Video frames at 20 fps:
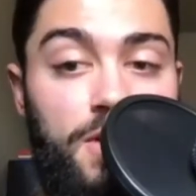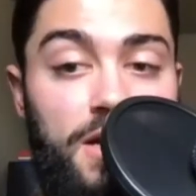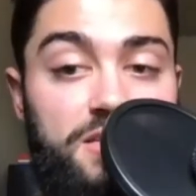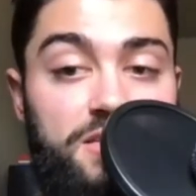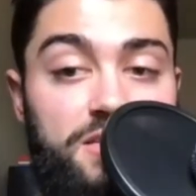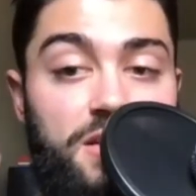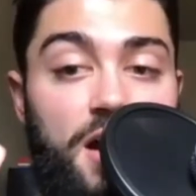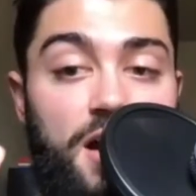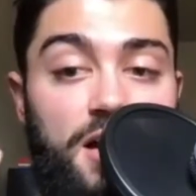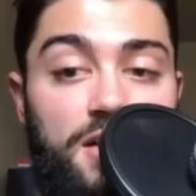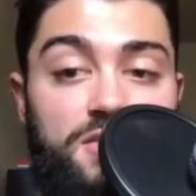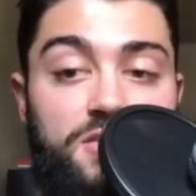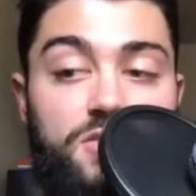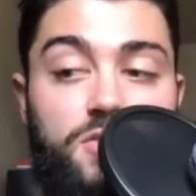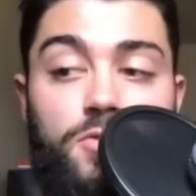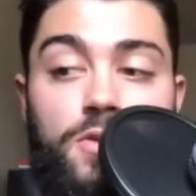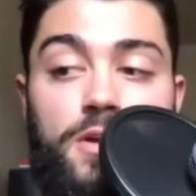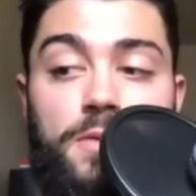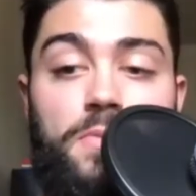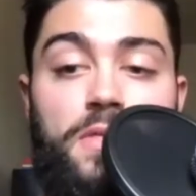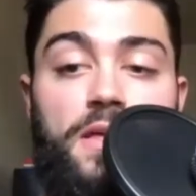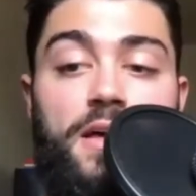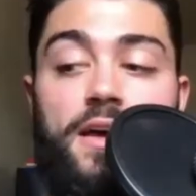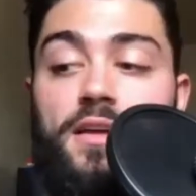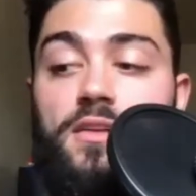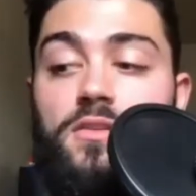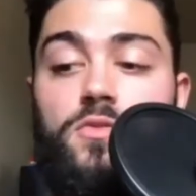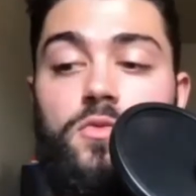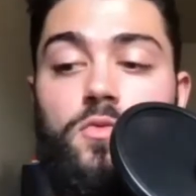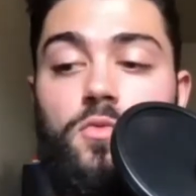It's not a script
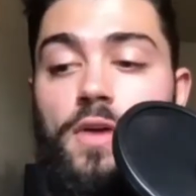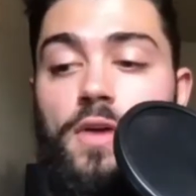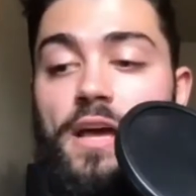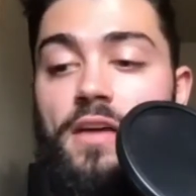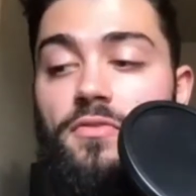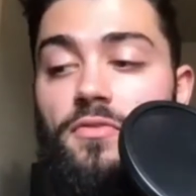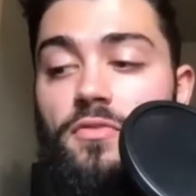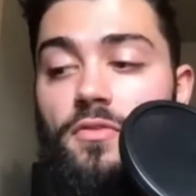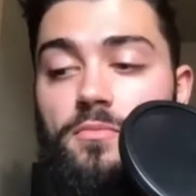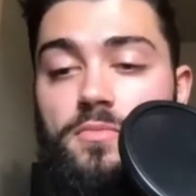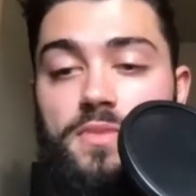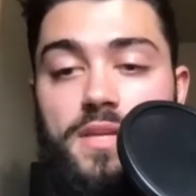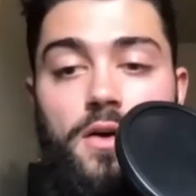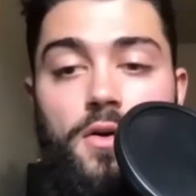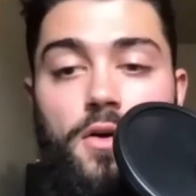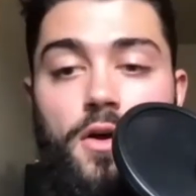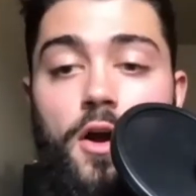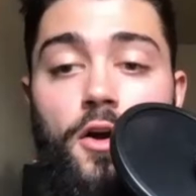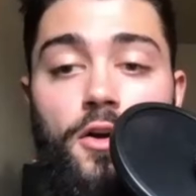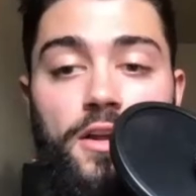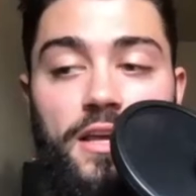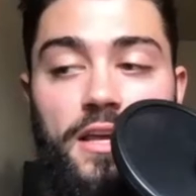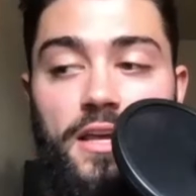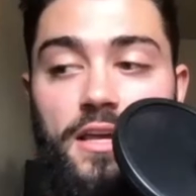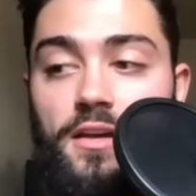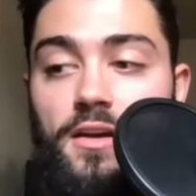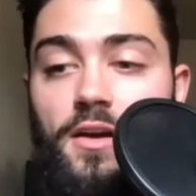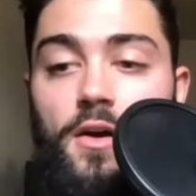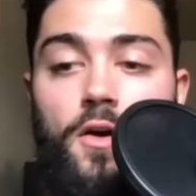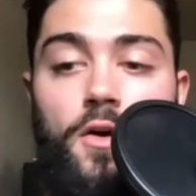that you read from Dale
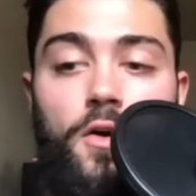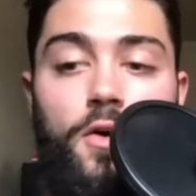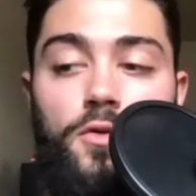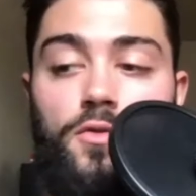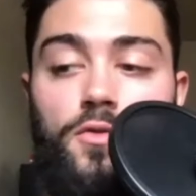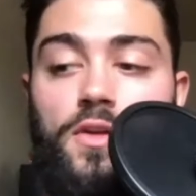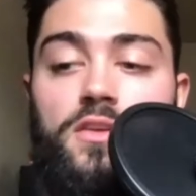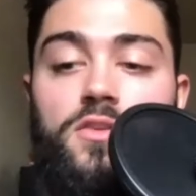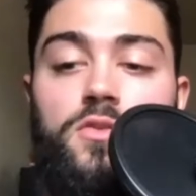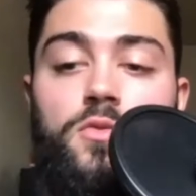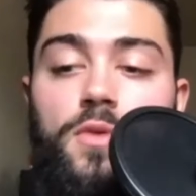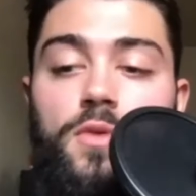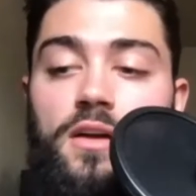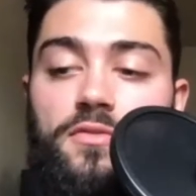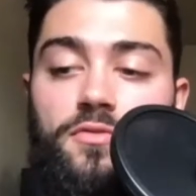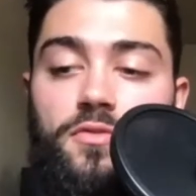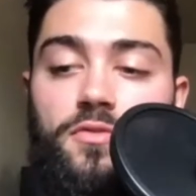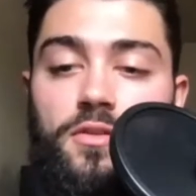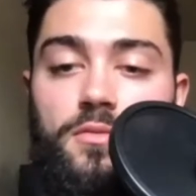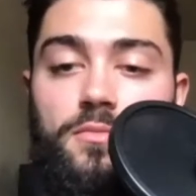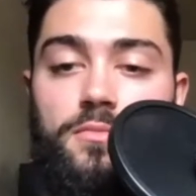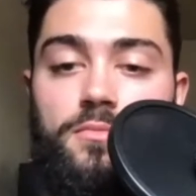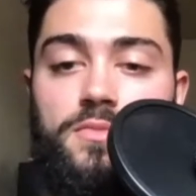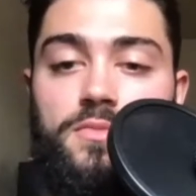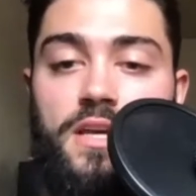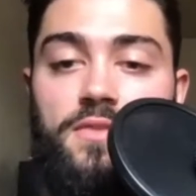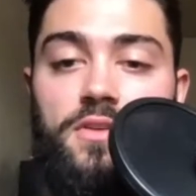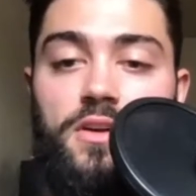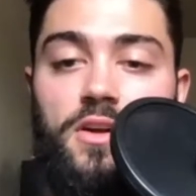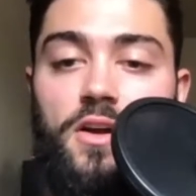Carnegie or that you read from
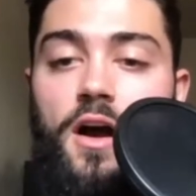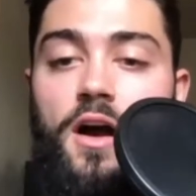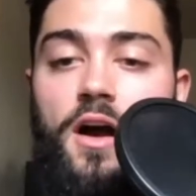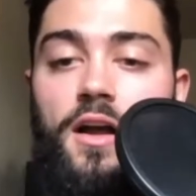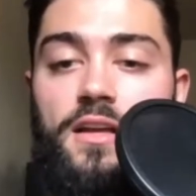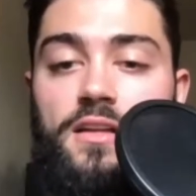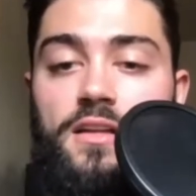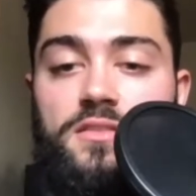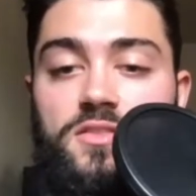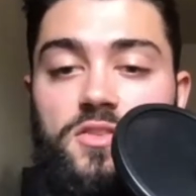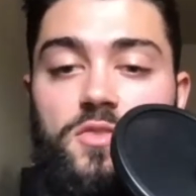David Goggins.